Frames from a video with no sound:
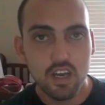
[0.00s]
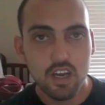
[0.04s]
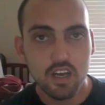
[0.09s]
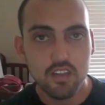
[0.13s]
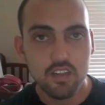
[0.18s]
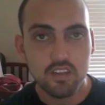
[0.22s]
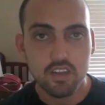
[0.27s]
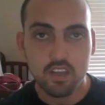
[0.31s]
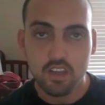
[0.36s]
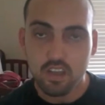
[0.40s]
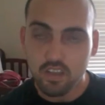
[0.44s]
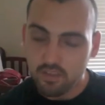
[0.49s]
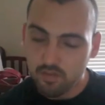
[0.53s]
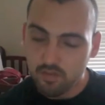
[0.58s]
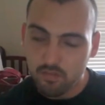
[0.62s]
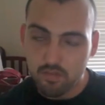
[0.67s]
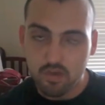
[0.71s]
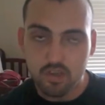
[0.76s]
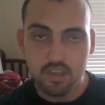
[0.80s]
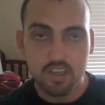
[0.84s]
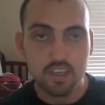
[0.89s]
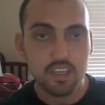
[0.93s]
The
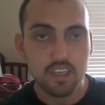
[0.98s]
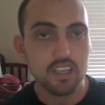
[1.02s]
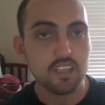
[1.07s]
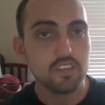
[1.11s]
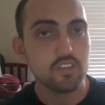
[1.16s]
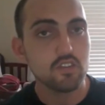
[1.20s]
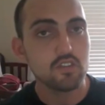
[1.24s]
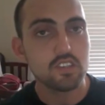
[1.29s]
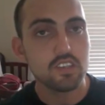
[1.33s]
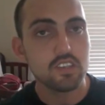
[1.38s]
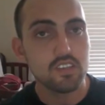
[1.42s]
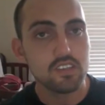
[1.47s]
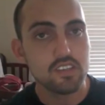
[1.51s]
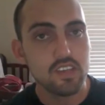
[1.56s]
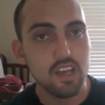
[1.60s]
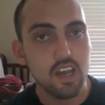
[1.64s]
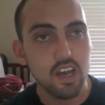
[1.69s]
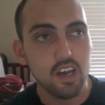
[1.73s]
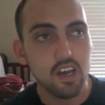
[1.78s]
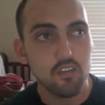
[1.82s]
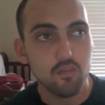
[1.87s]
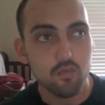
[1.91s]
book again uses
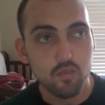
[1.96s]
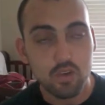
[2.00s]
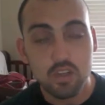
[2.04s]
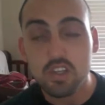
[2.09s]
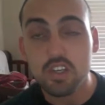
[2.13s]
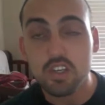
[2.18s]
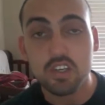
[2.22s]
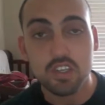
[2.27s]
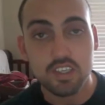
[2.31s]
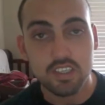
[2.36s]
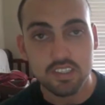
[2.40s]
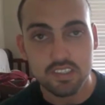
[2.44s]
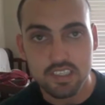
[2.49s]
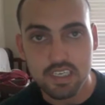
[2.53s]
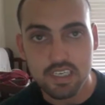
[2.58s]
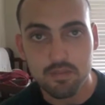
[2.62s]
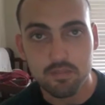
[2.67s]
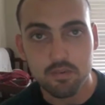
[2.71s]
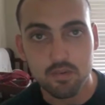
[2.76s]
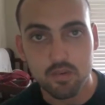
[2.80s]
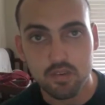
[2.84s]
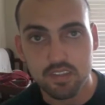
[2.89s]
a really good
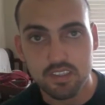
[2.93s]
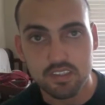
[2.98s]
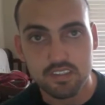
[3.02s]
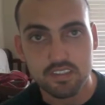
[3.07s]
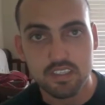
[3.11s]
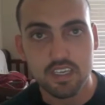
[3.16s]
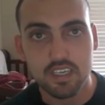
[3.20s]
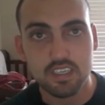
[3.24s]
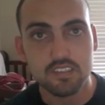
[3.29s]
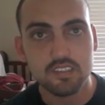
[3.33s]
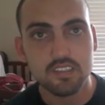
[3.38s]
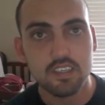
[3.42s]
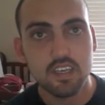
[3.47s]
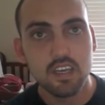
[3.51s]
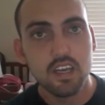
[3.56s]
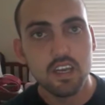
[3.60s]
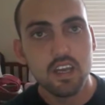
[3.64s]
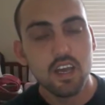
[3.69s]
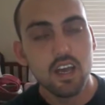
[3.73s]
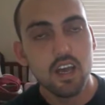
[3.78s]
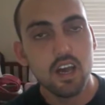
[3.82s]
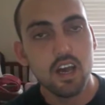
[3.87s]
example in this case,
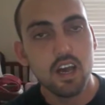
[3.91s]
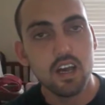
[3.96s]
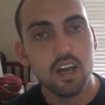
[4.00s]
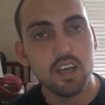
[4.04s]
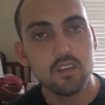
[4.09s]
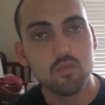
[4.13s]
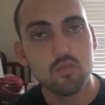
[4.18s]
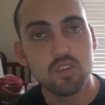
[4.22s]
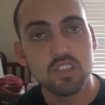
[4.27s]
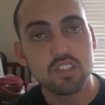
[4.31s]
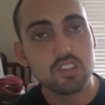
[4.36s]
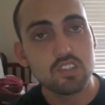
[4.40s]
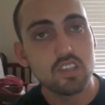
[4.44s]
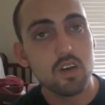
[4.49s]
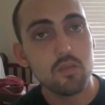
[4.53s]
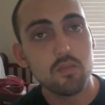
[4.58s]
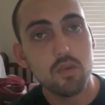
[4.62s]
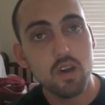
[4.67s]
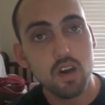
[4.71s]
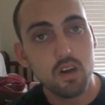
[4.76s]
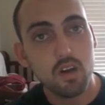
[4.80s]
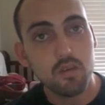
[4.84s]
in which
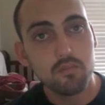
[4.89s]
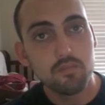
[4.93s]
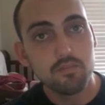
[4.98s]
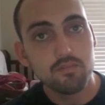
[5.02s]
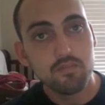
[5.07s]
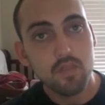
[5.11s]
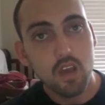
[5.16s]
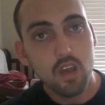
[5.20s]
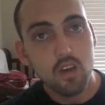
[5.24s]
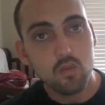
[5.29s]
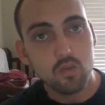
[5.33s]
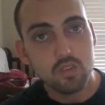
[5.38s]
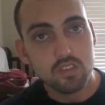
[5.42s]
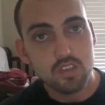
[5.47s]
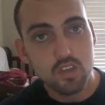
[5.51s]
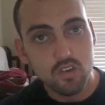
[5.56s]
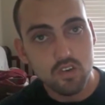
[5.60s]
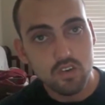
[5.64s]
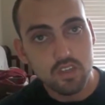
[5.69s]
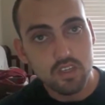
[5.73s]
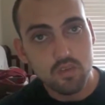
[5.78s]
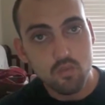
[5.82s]
StubHub was
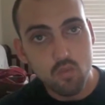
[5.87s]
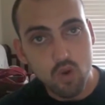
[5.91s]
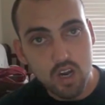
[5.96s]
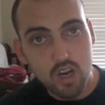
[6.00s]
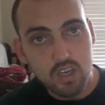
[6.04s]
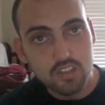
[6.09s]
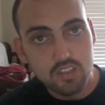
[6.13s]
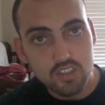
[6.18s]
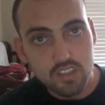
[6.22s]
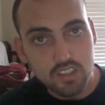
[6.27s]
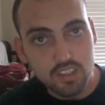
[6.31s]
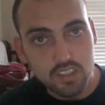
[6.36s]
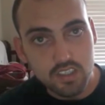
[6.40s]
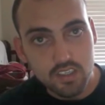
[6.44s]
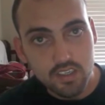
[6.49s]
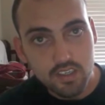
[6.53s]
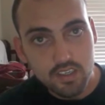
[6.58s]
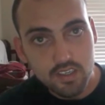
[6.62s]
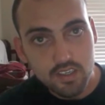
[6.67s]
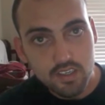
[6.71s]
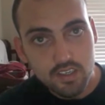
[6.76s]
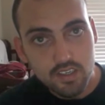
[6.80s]
currently
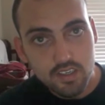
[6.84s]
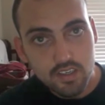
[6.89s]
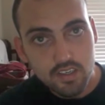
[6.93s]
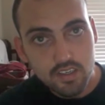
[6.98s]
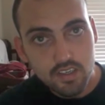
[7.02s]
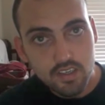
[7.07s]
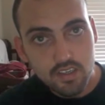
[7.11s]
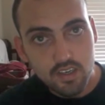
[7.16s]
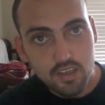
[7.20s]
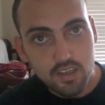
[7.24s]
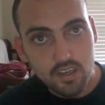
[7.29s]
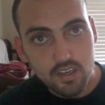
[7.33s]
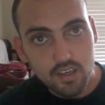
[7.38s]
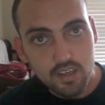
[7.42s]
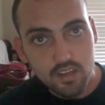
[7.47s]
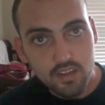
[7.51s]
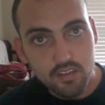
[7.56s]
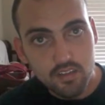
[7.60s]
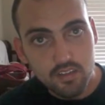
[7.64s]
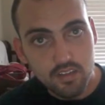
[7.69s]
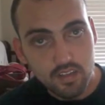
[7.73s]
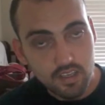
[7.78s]
watching
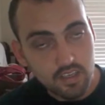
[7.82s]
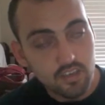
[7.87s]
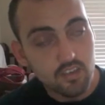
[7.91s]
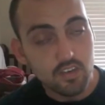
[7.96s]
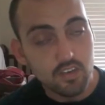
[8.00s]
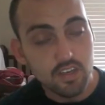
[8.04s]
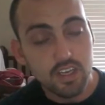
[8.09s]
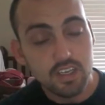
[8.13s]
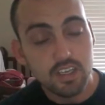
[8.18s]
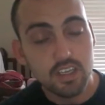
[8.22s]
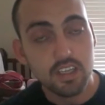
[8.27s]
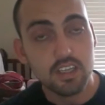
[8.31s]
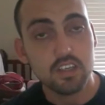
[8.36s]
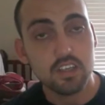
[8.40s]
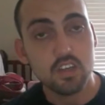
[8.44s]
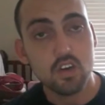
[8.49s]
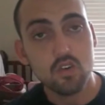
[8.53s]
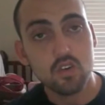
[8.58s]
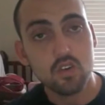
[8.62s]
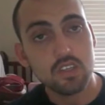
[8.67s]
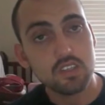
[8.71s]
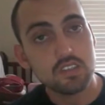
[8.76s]
the internet and
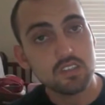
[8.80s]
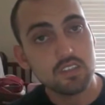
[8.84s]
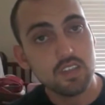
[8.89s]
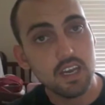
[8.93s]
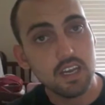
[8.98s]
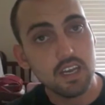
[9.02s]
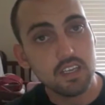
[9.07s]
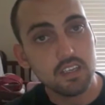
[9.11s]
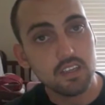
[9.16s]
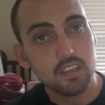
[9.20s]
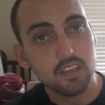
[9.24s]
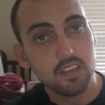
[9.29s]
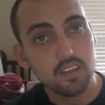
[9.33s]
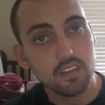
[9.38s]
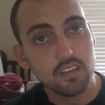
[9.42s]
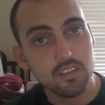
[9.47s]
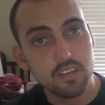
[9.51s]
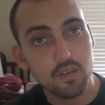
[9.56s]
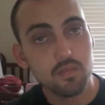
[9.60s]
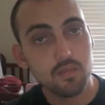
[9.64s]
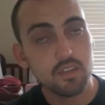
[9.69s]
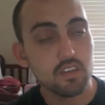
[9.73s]
noticed that
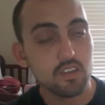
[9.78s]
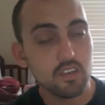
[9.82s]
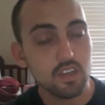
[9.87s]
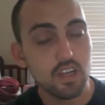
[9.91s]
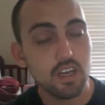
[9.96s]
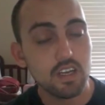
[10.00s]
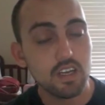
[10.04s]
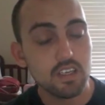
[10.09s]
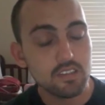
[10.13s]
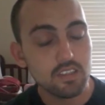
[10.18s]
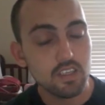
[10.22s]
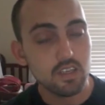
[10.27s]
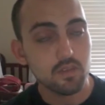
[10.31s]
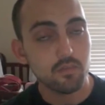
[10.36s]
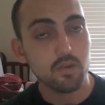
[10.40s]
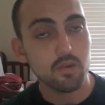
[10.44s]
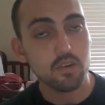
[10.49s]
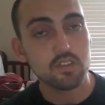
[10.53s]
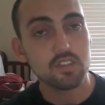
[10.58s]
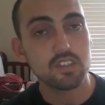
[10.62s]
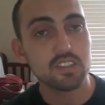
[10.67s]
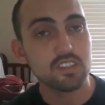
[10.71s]
some of their clients that had
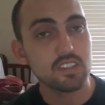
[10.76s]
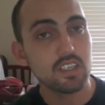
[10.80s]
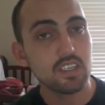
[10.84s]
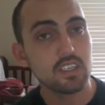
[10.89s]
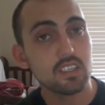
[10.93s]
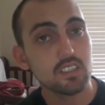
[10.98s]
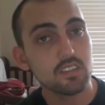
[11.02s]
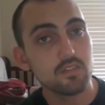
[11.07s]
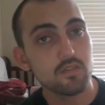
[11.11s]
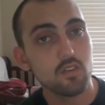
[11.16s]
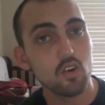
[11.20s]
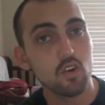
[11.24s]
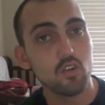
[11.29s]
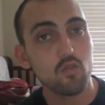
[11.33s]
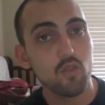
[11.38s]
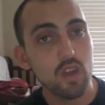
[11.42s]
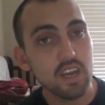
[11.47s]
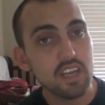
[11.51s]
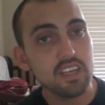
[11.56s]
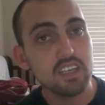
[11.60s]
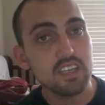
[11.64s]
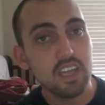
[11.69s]
purchased tickets for a
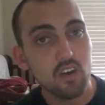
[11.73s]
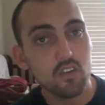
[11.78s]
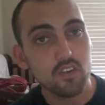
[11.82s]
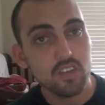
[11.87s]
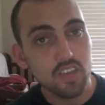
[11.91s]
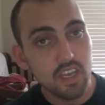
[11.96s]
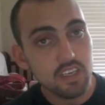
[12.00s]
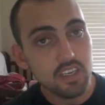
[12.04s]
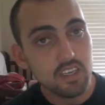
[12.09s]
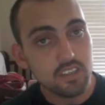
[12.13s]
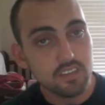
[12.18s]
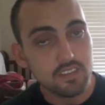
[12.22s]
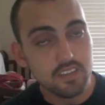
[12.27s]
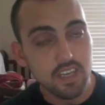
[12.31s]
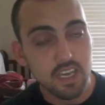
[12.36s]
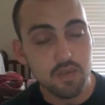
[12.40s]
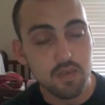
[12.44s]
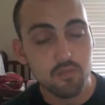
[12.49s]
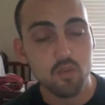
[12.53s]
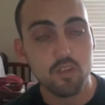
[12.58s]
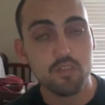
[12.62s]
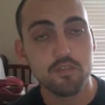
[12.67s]
rained out Yankees
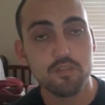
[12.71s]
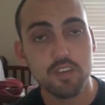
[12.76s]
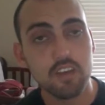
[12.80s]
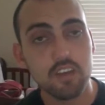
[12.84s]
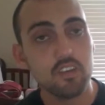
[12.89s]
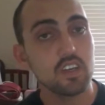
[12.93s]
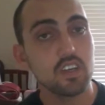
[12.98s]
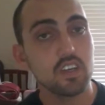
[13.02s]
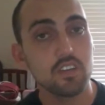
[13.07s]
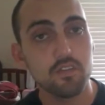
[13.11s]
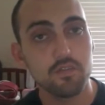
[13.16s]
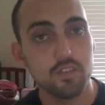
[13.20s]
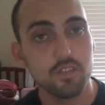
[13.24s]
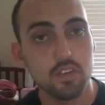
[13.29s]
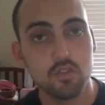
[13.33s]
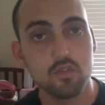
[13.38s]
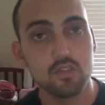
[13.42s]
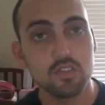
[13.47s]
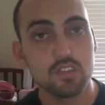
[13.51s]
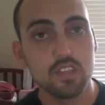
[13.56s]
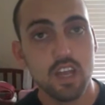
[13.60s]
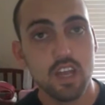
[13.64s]
game were very
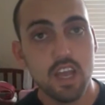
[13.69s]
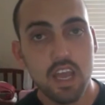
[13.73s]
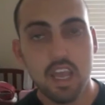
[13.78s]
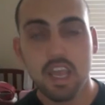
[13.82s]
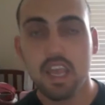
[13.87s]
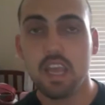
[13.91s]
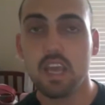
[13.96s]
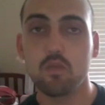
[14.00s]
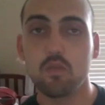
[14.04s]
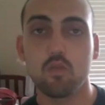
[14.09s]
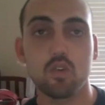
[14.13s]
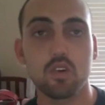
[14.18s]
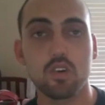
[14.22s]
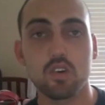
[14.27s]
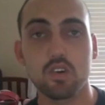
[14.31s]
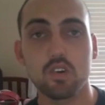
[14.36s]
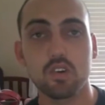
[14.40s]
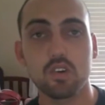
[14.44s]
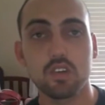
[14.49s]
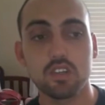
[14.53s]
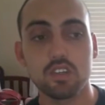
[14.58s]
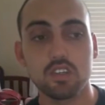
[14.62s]
confused and
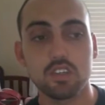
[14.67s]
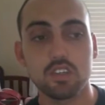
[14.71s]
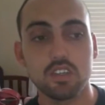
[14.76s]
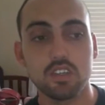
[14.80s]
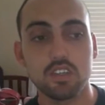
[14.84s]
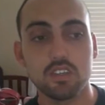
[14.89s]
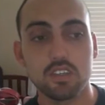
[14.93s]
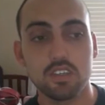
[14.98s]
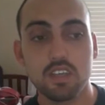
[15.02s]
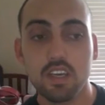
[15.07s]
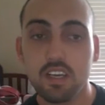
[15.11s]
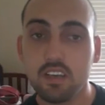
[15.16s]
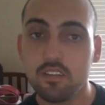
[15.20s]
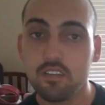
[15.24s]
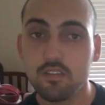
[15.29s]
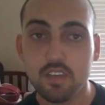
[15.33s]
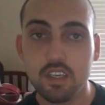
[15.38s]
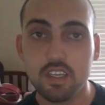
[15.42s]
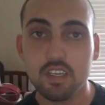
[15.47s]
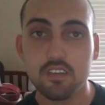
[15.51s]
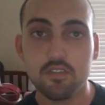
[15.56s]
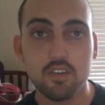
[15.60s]
were kind of
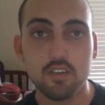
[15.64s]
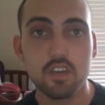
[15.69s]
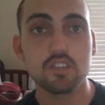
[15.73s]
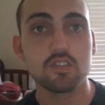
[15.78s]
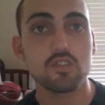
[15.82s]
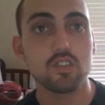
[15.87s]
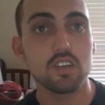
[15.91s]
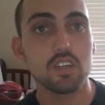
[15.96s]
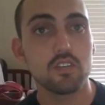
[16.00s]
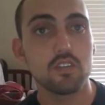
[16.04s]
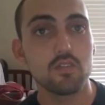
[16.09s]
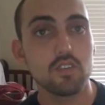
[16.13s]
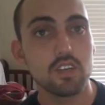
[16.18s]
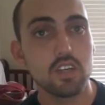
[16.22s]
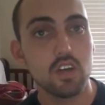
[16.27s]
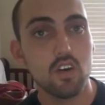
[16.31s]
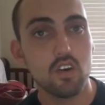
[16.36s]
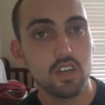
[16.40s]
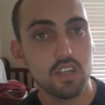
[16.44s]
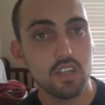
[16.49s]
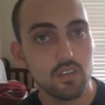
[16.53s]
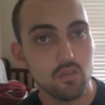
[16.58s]
getting frustrated
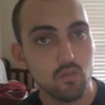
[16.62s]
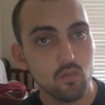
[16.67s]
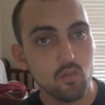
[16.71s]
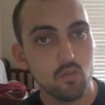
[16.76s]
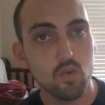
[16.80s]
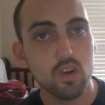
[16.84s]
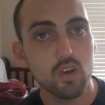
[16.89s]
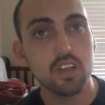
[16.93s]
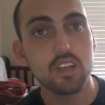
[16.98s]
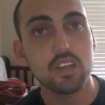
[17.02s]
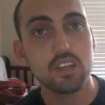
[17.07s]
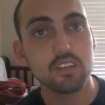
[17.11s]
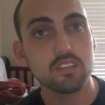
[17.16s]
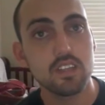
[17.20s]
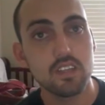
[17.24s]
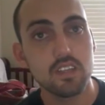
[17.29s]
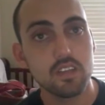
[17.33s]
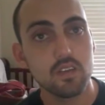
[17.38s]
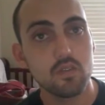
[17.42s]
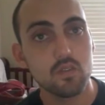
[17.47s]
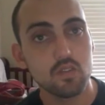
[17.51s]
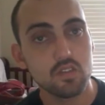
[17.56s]
regarding what it is
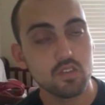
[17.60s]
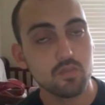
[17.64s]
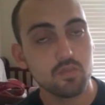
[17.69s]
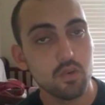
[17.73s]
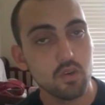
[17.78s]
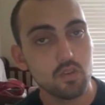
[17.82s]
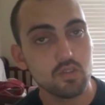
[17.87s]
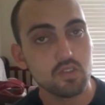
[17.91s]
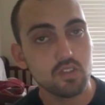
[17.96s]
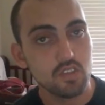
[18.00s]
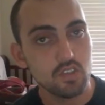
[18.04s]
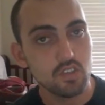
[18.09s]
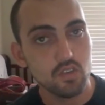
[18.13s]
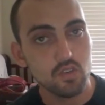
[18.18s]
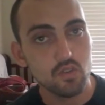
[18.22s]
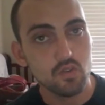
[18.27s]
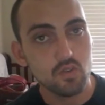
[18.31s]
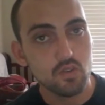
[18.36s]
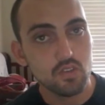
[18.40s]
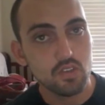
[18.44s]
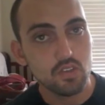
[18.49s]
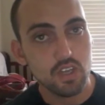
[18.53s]
that they were supposed to
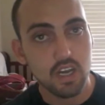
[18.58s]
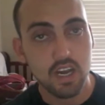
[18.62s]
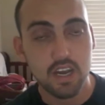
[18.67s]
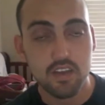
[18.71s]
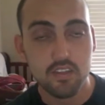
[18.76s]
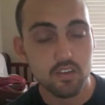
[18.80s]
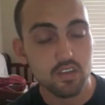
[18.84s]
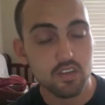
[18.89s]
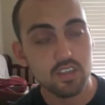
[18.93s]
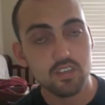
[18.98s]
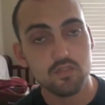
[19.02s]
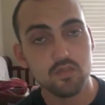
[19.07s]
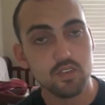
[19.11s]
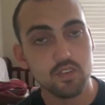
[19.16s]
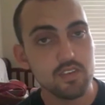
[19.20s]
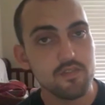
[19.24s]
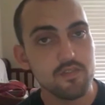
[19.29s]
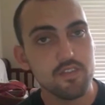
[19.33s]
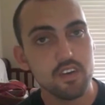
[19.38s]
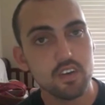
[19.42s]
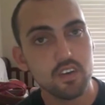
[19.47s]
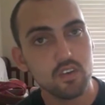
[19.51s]
do to either get a
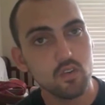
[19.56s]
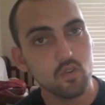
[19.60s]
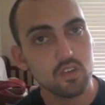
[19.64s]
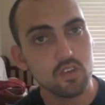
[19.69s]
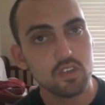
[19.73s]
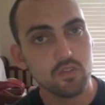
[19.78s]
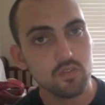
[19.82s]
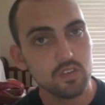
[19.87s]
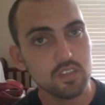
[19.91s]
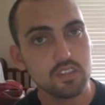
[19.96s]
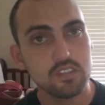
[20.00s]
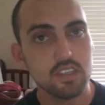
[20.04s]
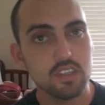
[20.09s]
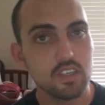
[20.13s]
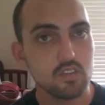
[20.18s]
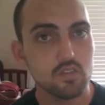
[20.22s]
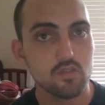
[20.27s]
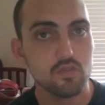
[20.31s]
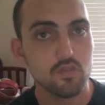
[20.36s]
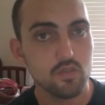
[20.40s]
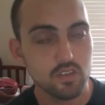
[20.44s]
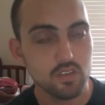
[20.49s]
refund or to
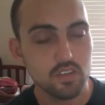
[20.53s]
reschedule,